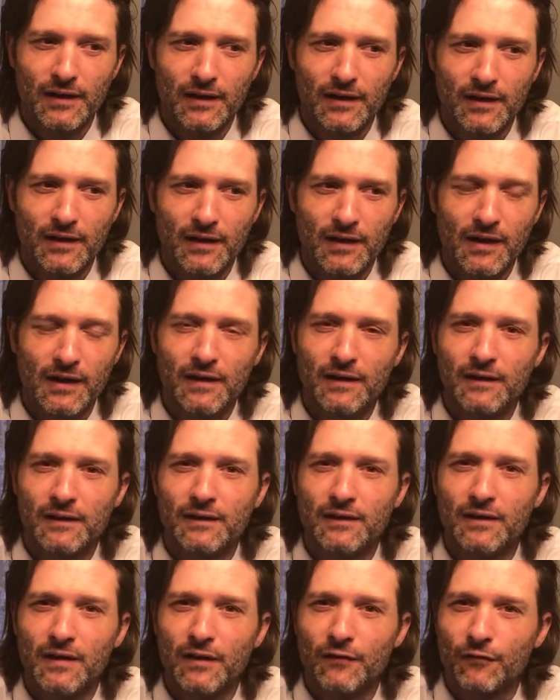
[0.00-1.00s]
he's
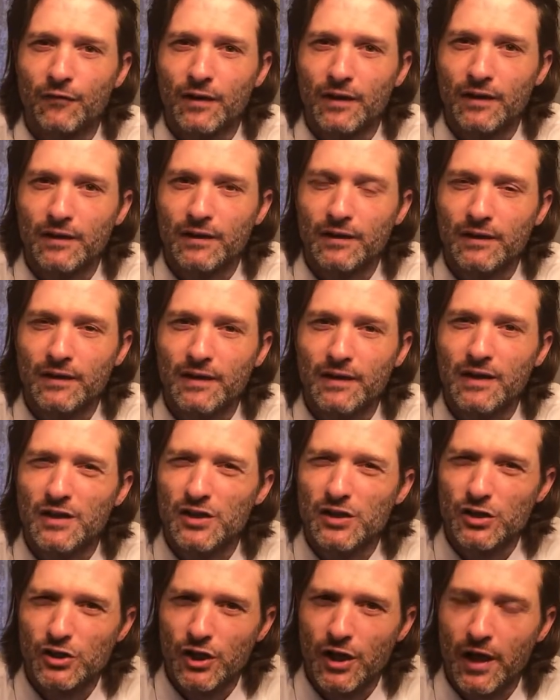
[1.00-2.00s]
different, he's
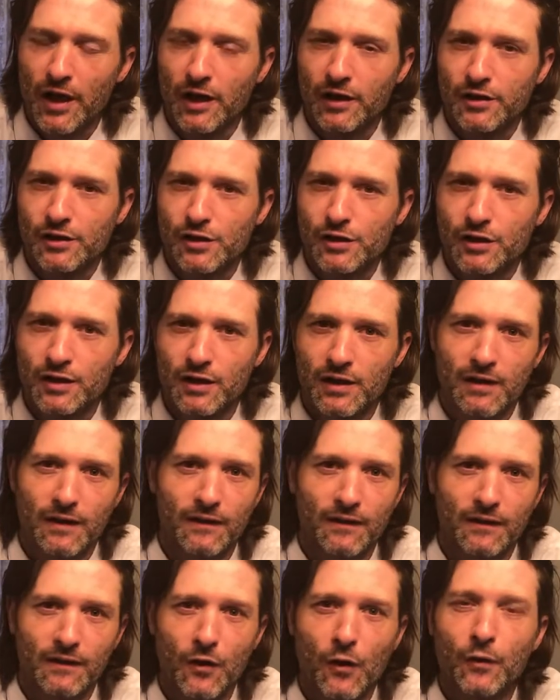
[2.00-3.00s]
changed,
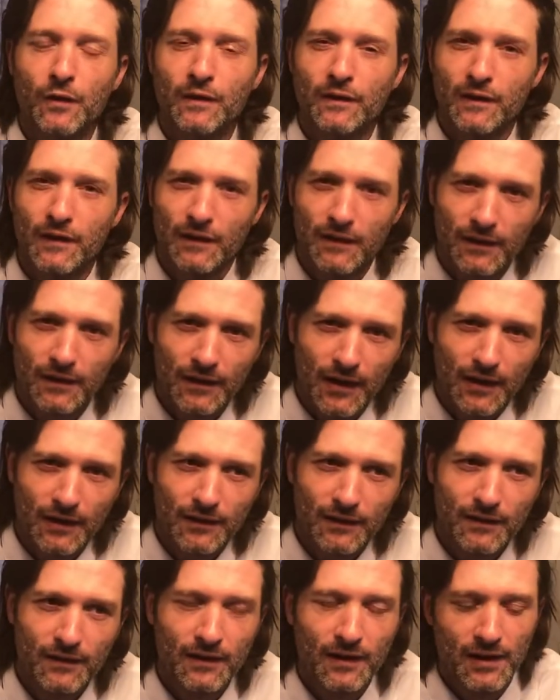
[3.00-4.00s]
he's noticing
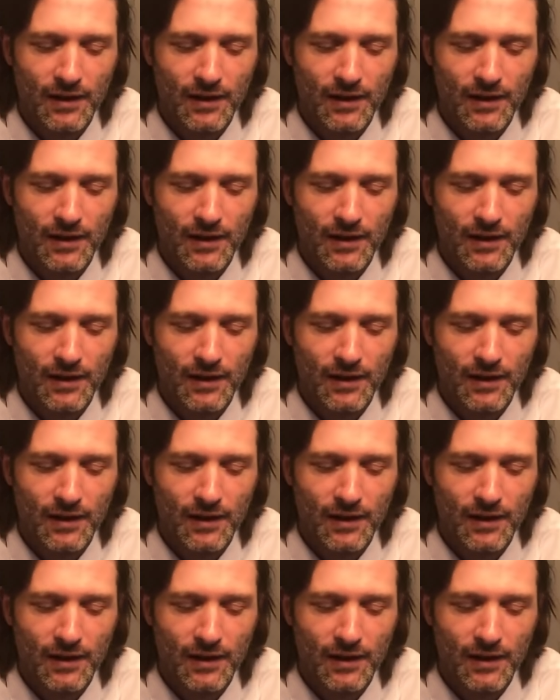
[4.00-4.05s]
things,